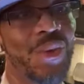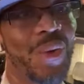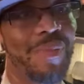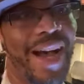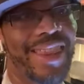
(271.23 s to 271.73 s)

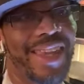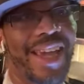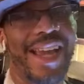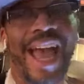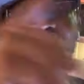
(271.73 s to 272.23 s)
doing my
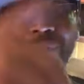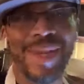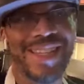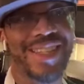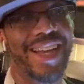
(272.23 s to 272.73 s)
thing.
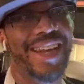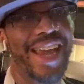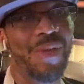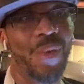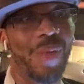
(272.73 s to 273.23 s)
Happy
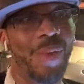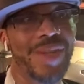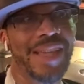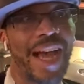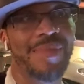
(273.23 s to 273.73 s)
Sunday one
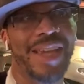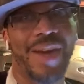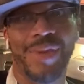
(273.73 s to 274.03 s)
more time to